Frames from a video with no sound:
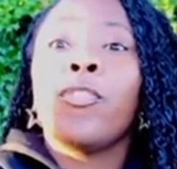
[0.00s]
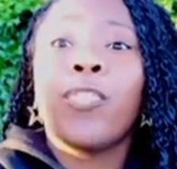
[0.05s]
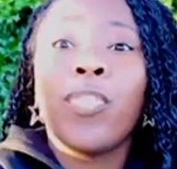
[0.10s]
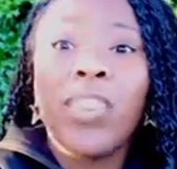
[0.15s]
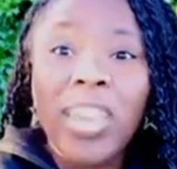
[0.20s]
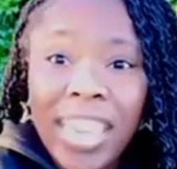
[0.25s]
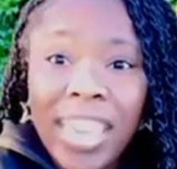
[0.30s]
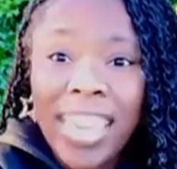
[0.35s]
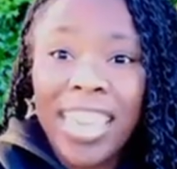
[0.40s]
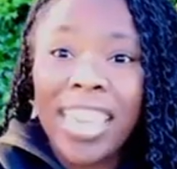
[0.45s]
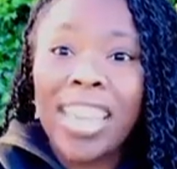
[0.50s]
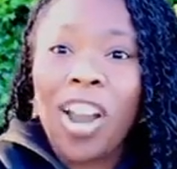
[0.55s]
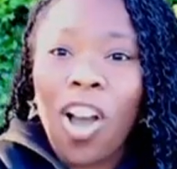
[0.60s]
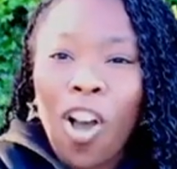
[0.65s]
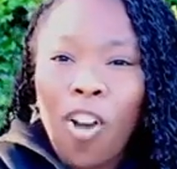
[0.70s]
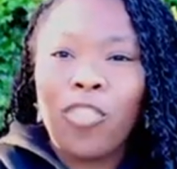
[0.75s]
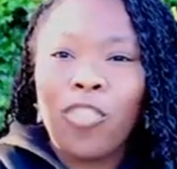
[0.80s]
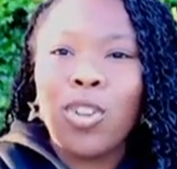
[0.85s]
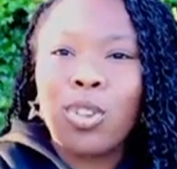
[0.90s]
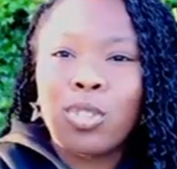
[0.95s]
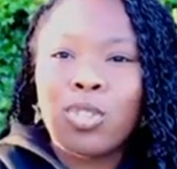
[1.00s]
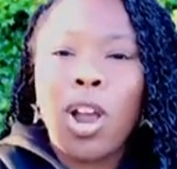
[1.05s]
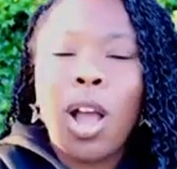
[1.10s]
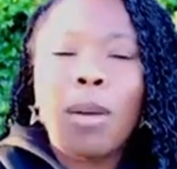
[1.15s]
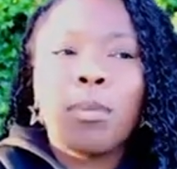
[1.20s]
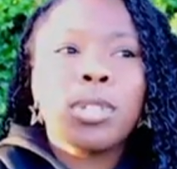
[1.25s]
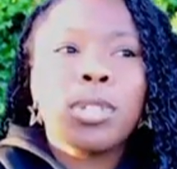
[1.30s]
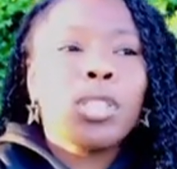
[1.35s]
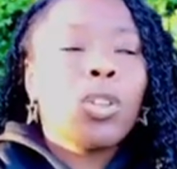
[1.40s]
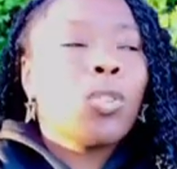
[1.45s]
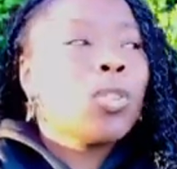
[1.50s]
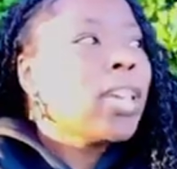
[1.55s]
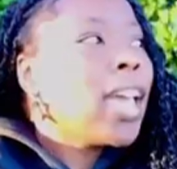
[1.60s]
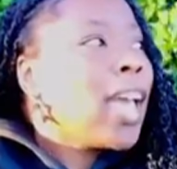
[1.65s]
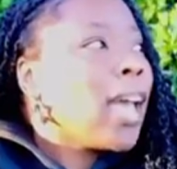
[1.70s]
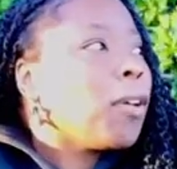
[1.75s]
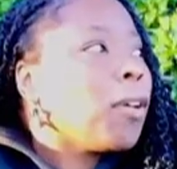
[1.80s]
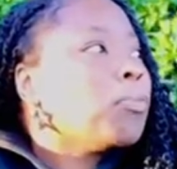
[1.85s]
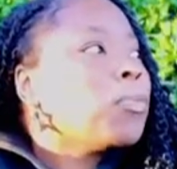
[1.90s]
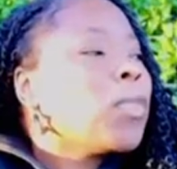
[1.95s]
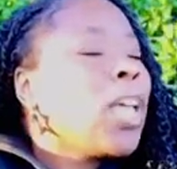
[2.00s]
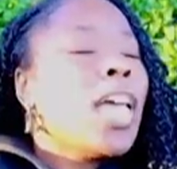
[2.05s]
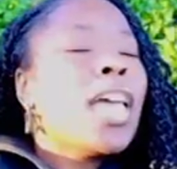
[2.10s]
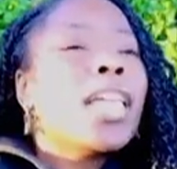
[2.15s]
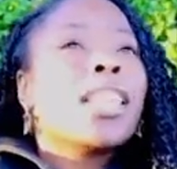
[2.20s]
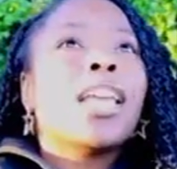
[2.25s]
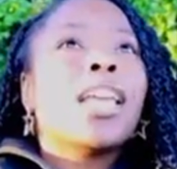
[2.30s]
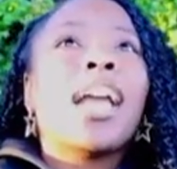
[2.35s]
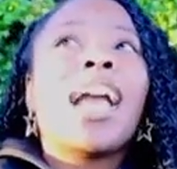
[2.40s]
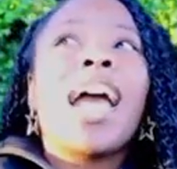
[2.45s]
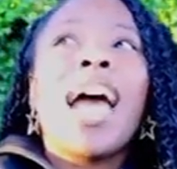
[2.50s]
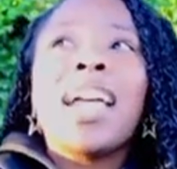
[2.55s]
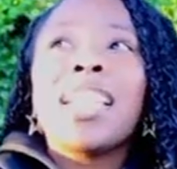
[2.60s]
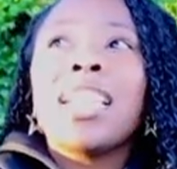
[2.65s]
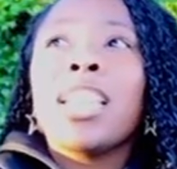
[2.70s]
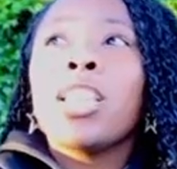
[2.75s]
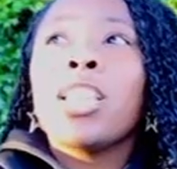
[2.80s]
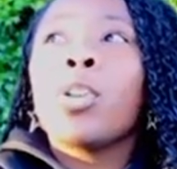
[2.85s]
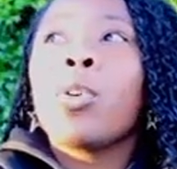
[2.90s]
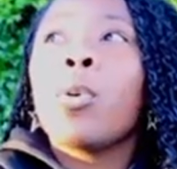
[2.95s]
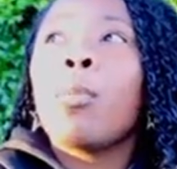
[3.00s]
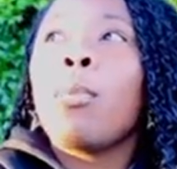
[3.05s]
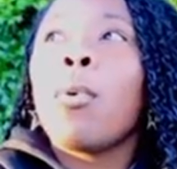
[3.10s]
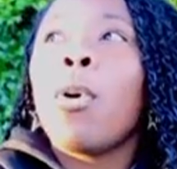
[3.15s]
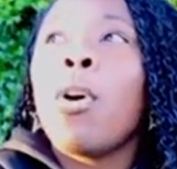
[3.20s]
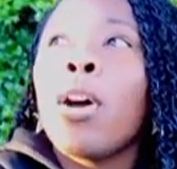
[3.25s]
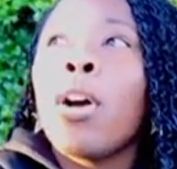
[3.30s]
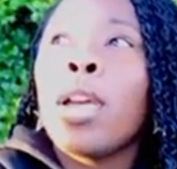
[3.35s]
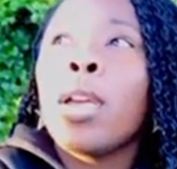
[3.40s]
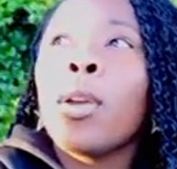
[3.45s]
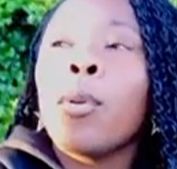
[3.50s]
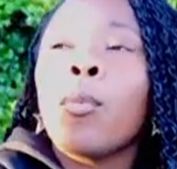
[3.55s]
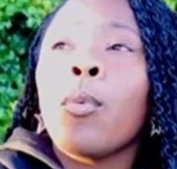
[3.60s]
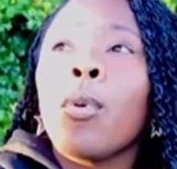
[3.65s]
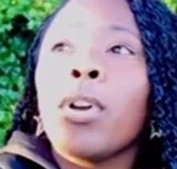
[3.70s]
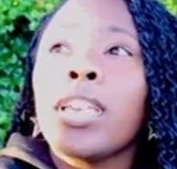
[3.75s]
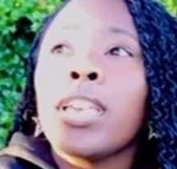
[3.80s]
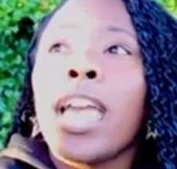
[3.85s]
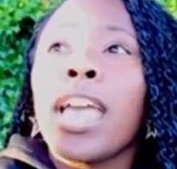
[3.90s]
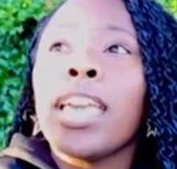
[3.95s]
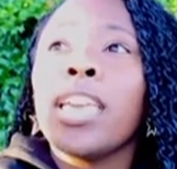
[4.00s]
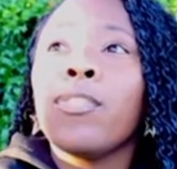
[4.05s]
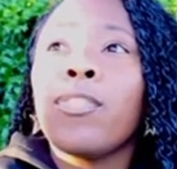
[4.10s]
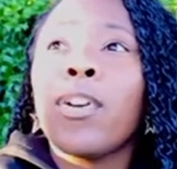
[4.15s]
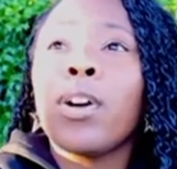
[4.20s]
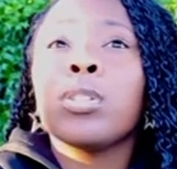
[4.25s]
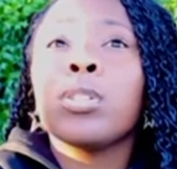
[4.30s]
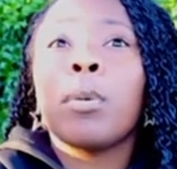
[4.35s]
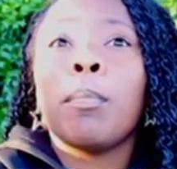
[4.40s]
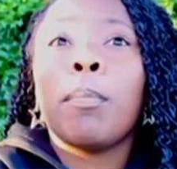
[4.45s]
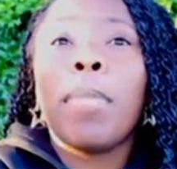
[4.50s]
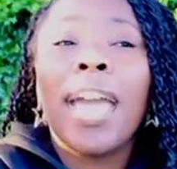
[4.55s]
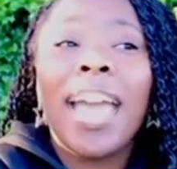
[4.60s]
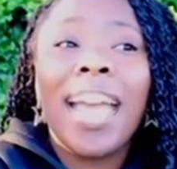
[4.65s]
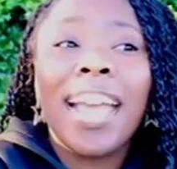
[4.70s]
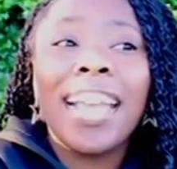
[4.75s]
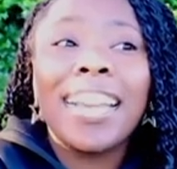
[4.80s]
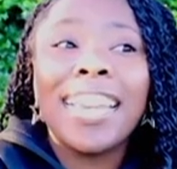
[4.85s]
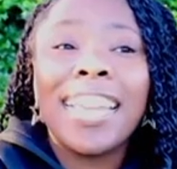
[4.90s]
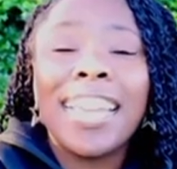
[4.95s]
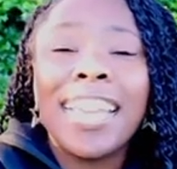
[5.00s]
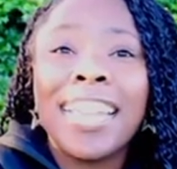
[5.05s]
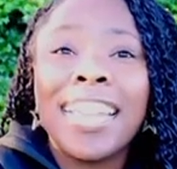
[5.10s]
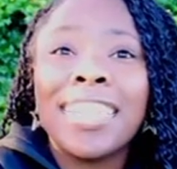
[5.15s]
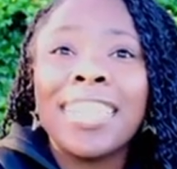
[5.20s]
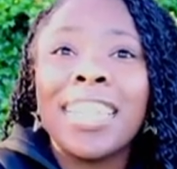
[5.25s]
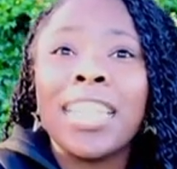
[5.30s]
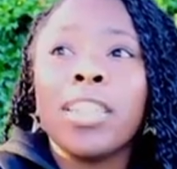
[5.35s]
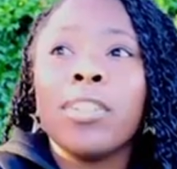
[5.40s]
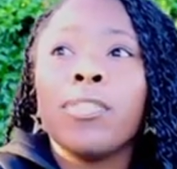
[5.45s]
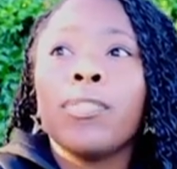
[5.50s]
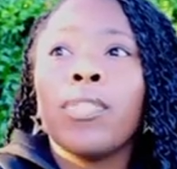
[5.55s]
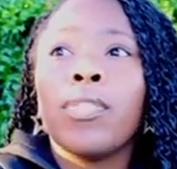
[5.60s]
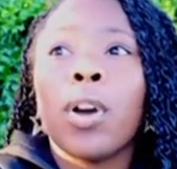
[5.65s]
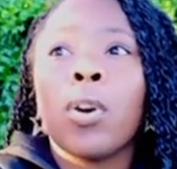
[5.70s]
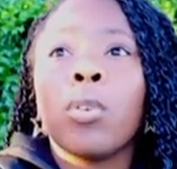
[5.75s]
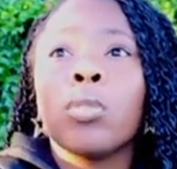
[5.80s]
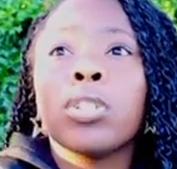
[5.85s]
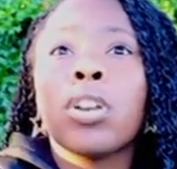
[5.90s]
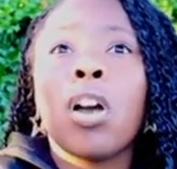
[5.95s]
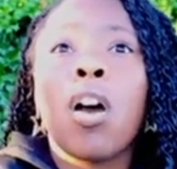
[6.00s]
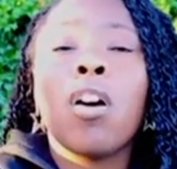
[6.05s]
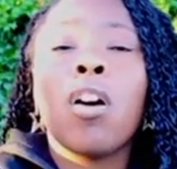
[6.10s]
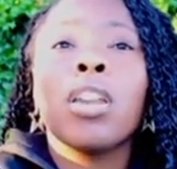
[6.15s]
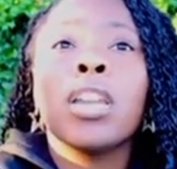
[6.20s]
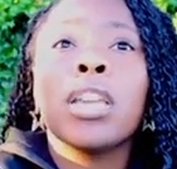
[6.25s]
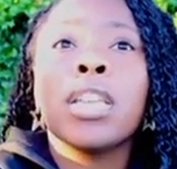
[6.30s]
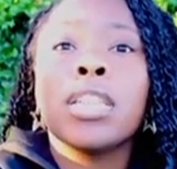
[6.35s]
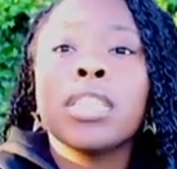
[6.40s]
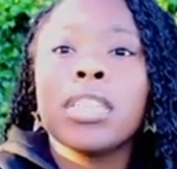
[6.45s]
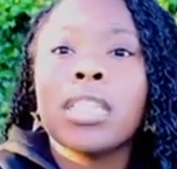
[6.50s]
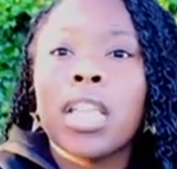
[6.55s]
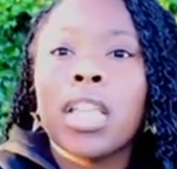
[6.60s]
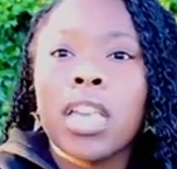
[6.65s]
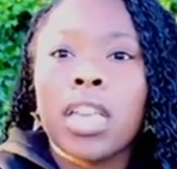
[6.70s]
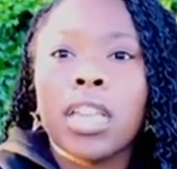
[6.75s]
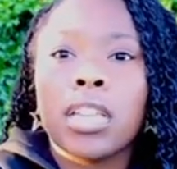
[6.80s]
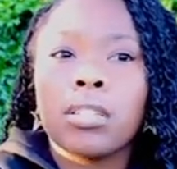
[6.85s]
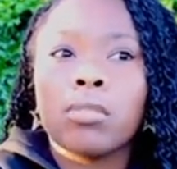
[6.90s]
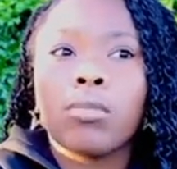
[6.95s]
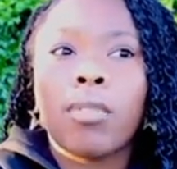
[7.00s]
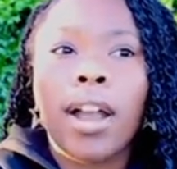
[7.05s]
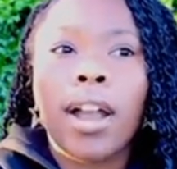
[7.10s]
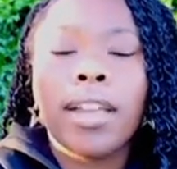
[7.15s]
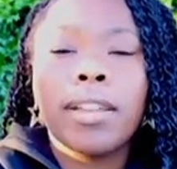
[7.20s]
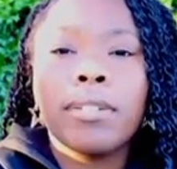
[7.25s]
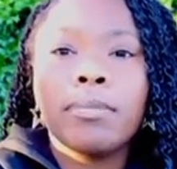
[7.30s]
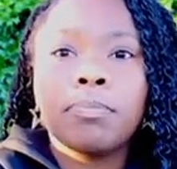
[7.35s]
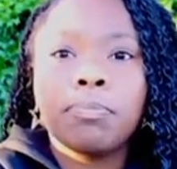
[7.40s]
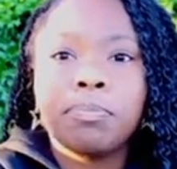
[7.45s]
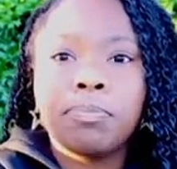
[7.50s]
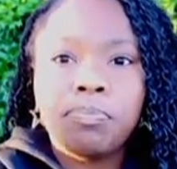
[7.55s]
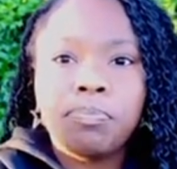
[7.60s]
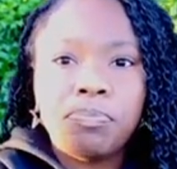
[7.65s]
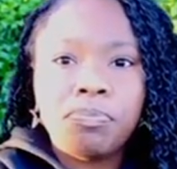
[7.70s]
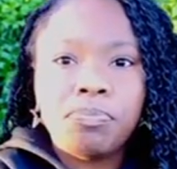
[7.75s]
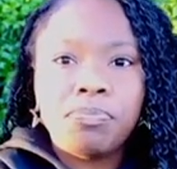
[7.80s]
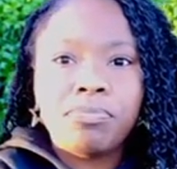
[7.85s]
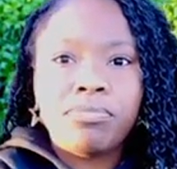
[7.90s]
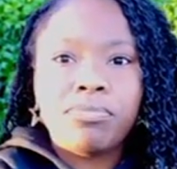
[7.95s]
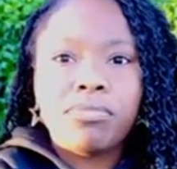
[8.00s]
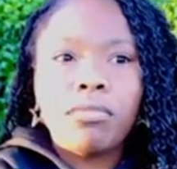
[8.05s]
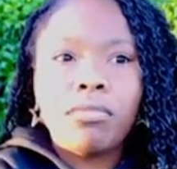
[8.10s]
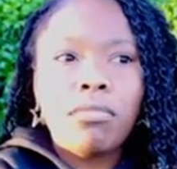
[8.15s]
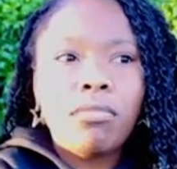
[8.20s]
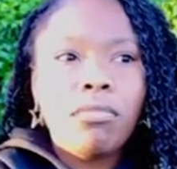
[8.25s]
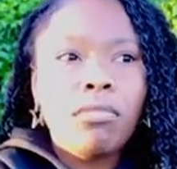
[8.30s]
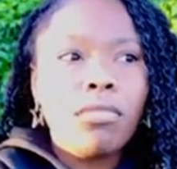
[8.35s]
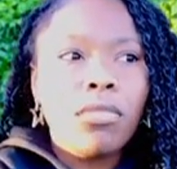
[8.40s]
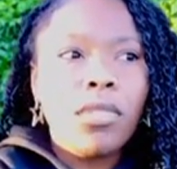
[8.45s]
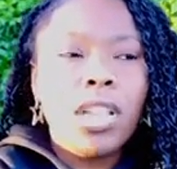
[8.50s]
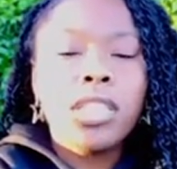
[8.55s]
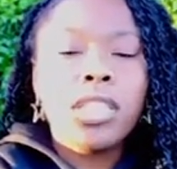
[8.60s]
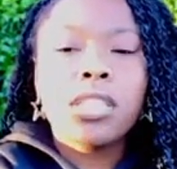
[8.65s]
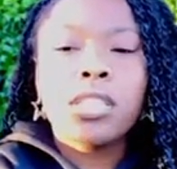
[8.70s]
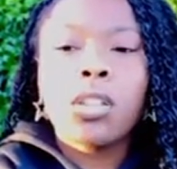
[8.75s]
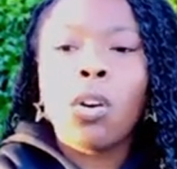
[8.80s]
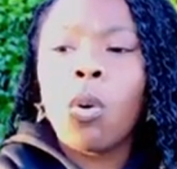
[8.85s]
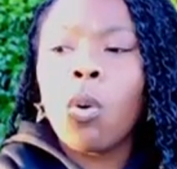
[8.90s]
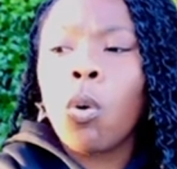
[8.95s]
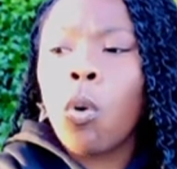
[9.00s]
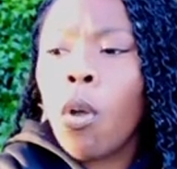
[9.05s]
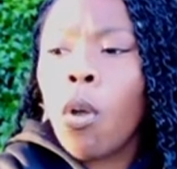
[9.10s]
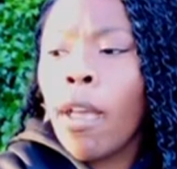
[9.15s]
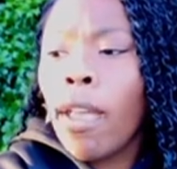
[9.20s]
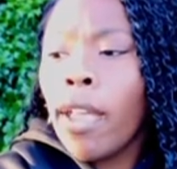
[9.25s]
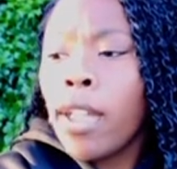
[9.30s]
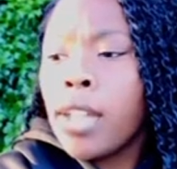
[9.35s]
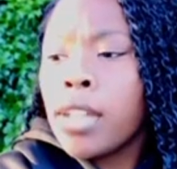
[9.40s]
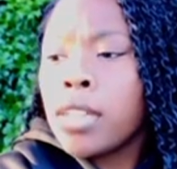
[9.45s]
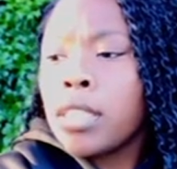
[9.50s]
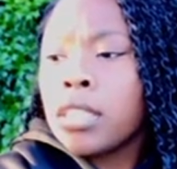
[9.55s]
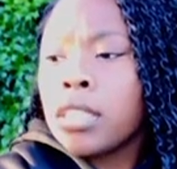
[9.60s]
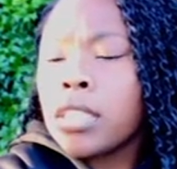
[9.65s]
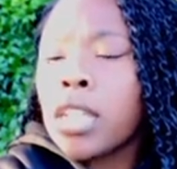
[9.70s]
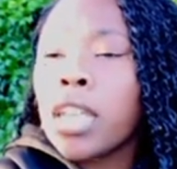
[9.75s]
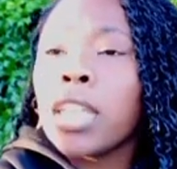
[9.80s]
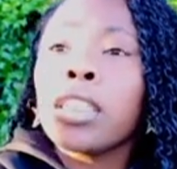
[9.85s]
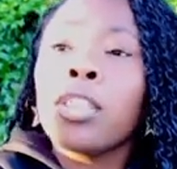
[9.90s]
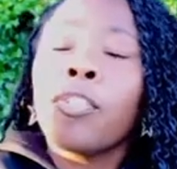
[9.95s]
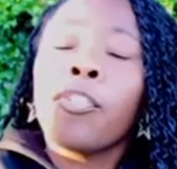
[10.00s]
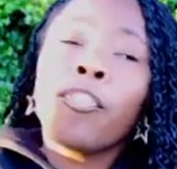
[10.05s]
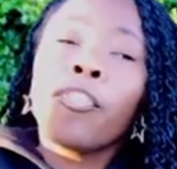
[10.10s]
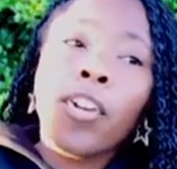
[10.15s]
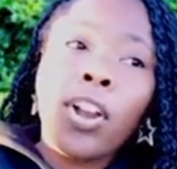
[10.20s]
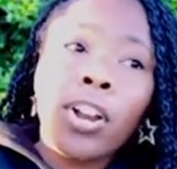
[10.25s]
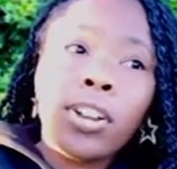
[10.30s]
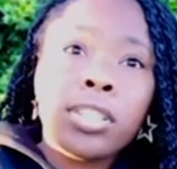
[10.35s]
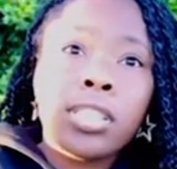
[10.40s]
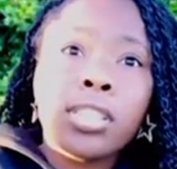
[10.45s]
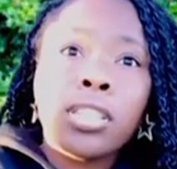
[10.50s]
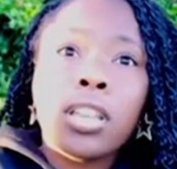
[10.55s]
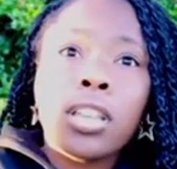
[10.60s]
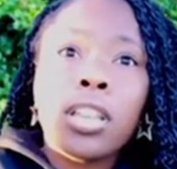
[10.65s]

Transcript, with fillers: feed off your trauma. So yeah, the guy, the little boy, yeah, he felt abandoned. He felt all of these things, right? So in the first